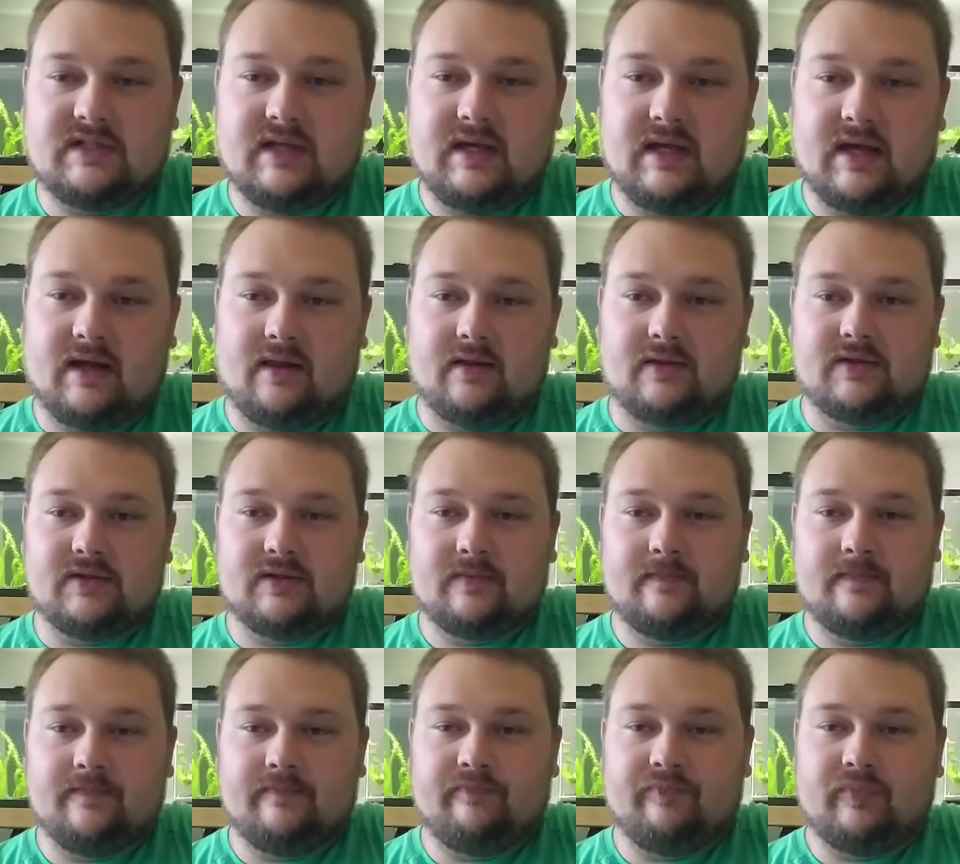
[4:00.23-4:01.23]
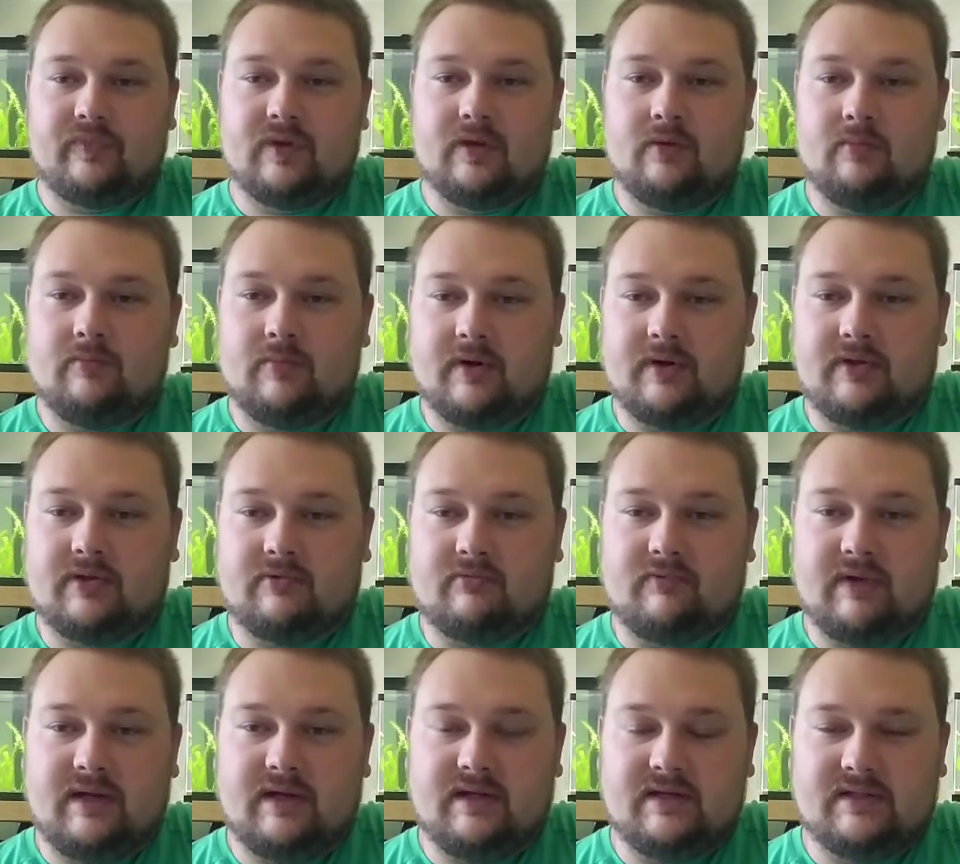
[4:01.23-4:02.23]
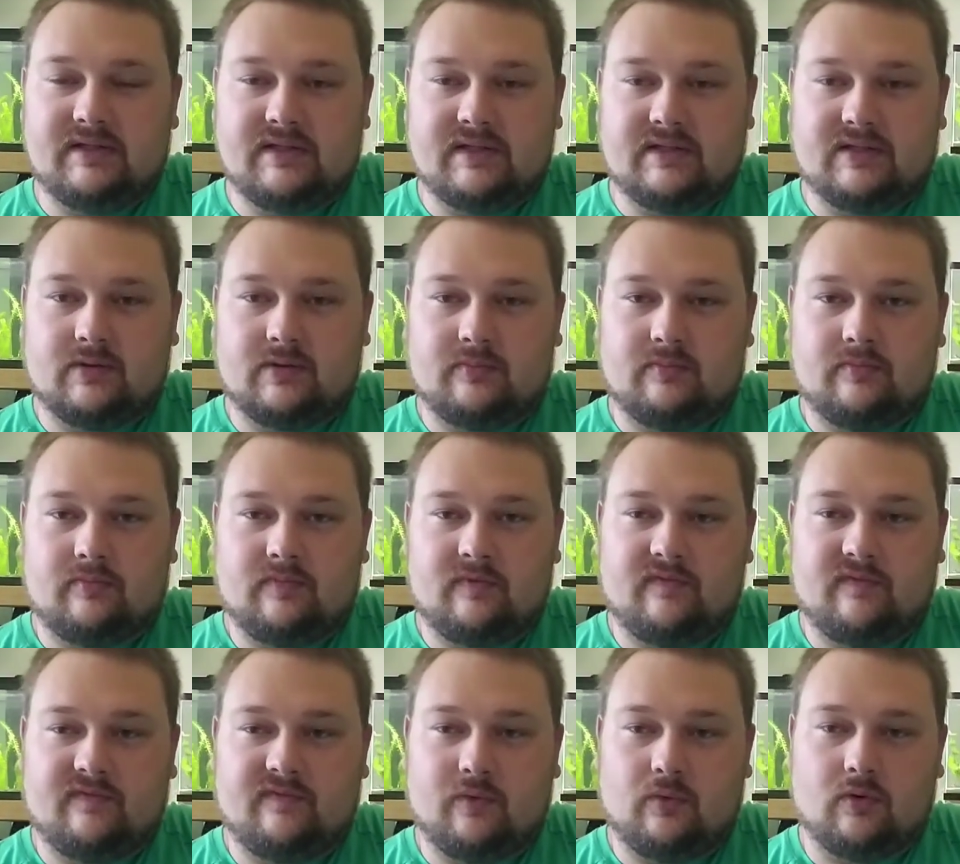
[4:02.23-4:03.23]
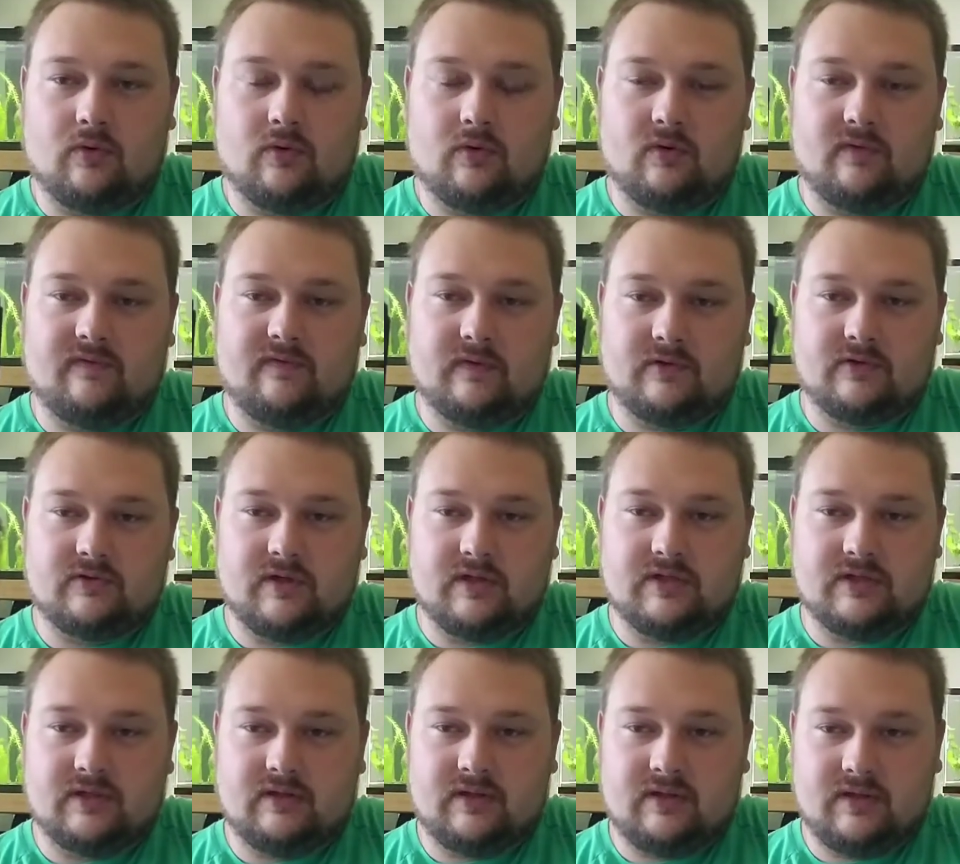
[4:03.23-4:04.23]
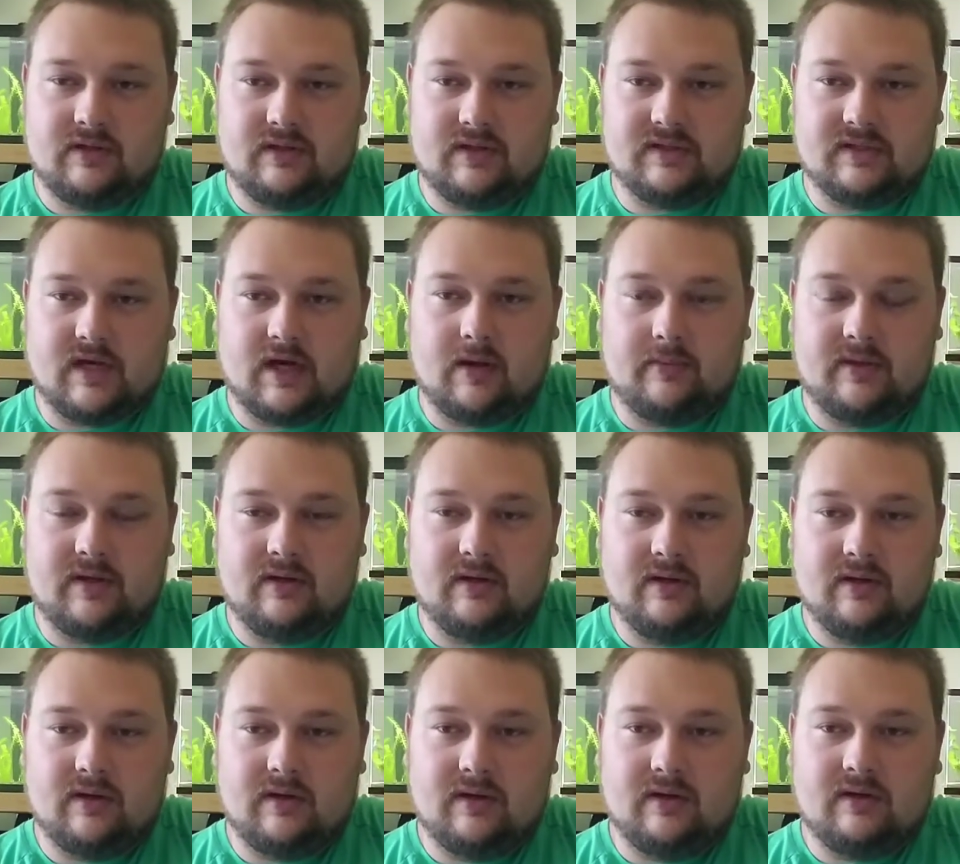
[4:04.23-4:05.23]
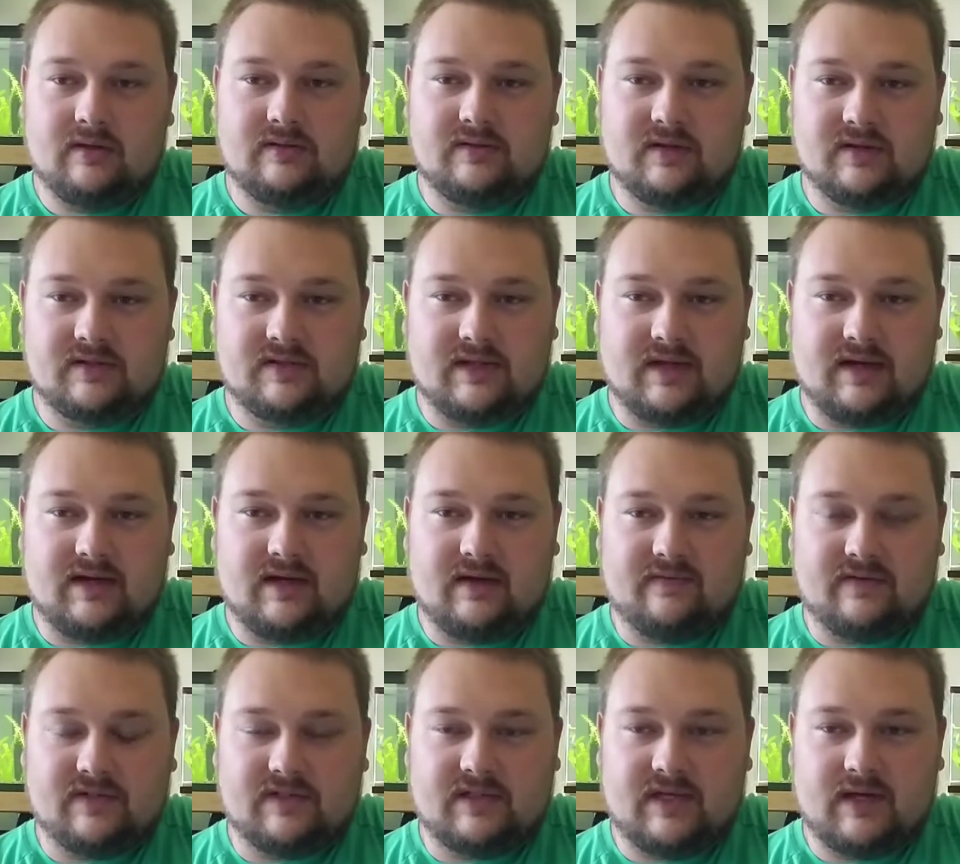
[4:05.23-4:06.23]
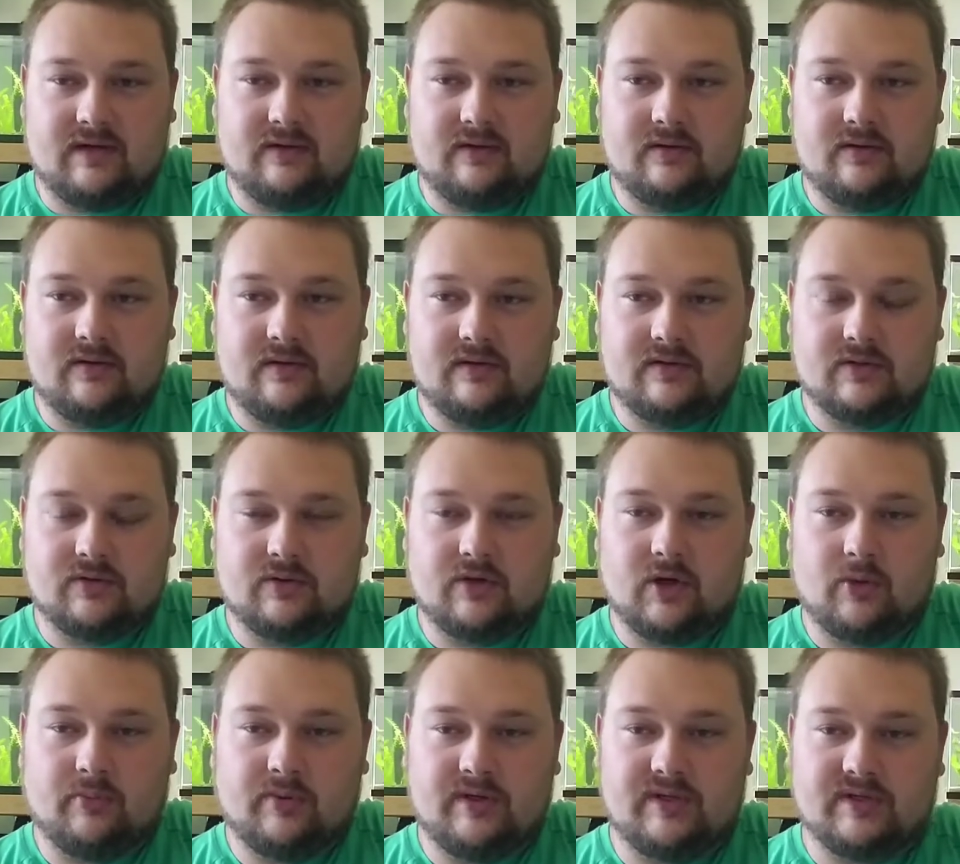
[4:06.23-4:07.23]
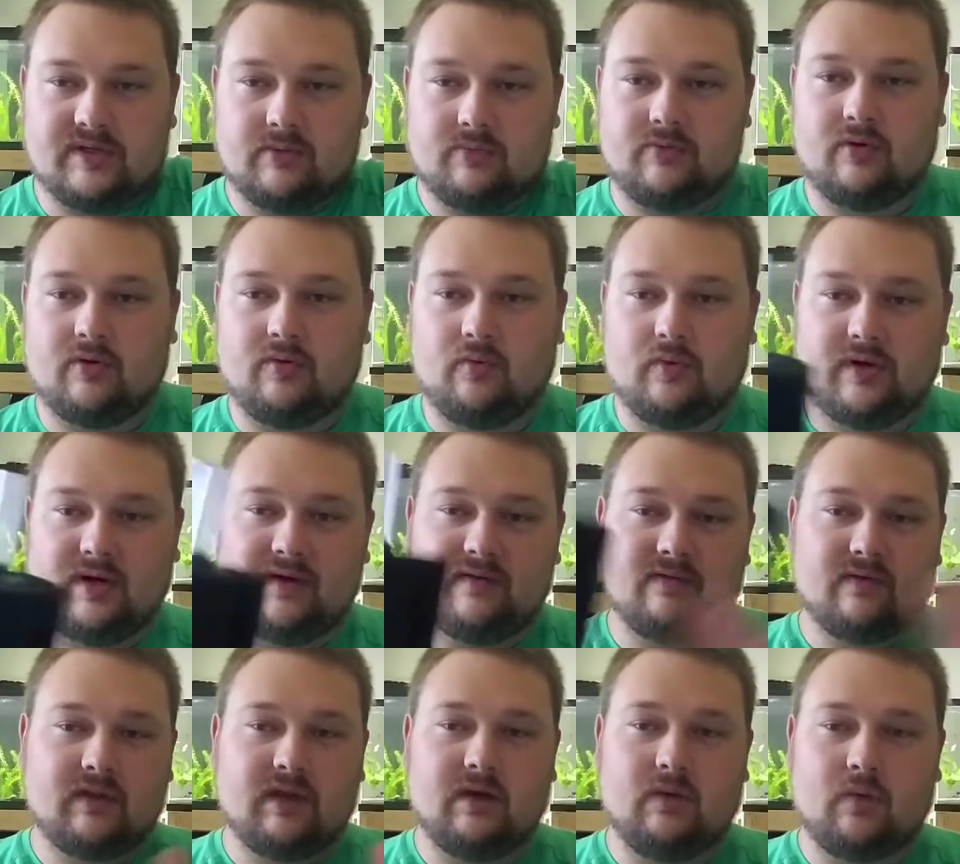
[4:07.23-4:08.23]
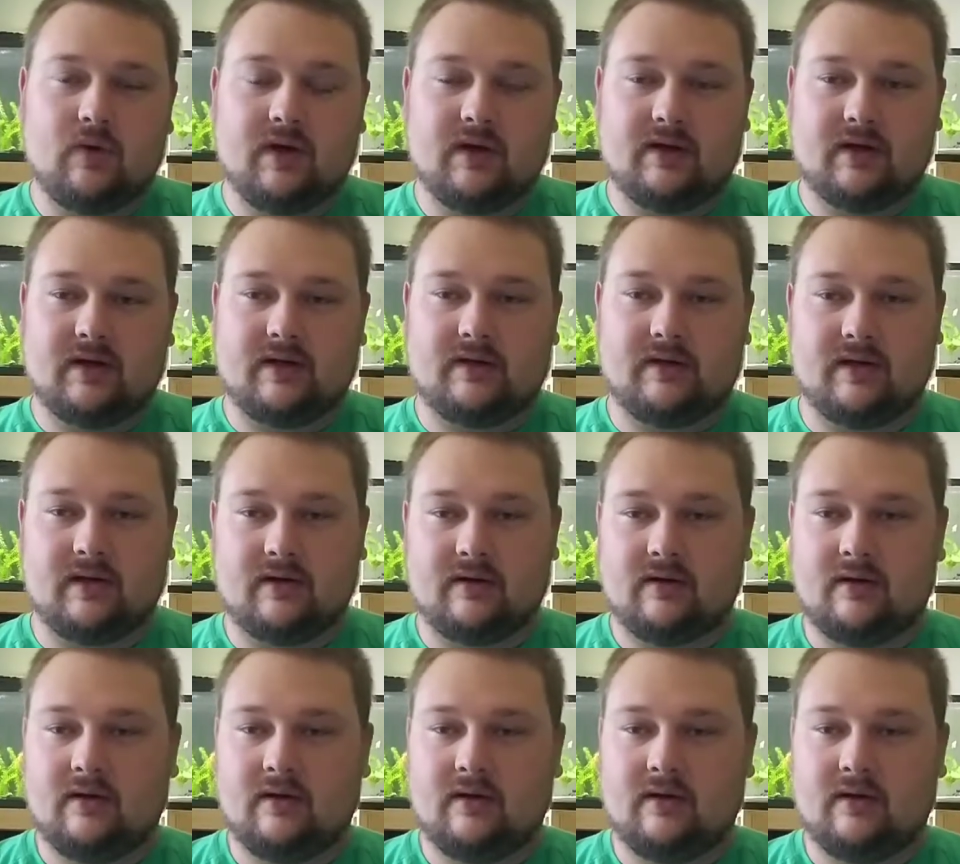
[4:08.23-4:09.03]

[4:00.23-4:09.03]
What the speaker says: gallons, but the rating system for filtration in this hobby does not have a standard, so companies can put whatever they want on there.